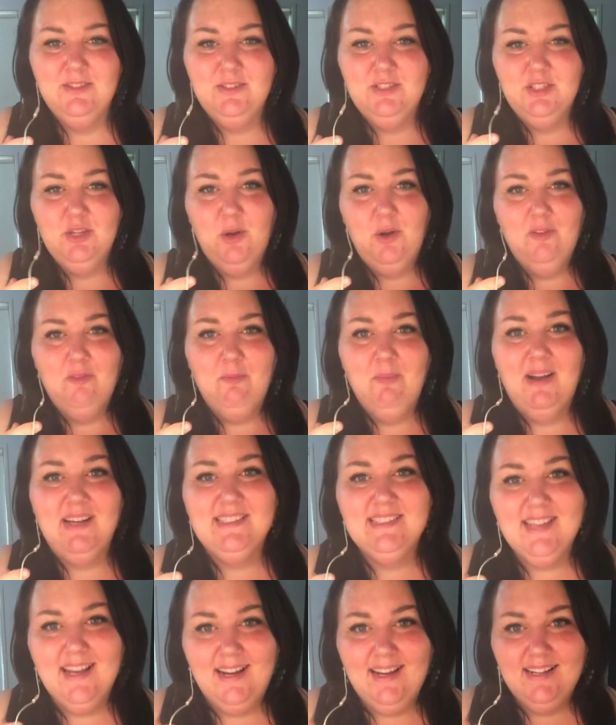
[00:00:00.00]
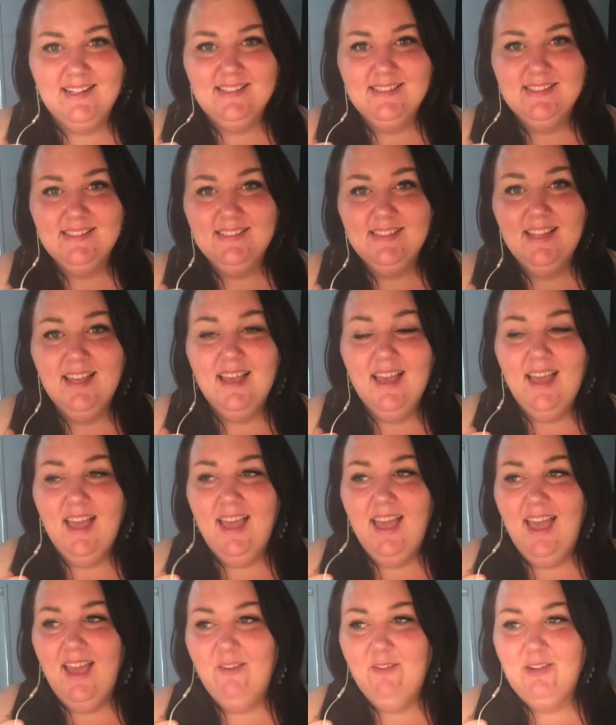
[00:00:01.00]
show off my scars,
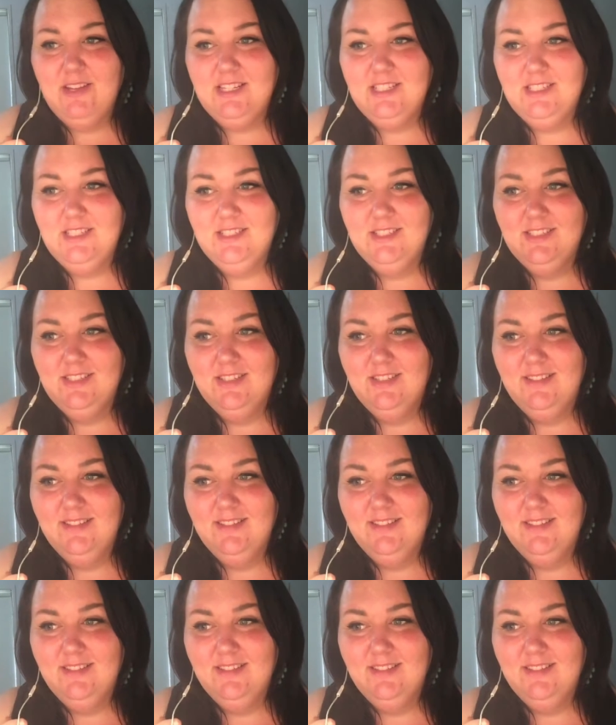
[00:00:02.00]
which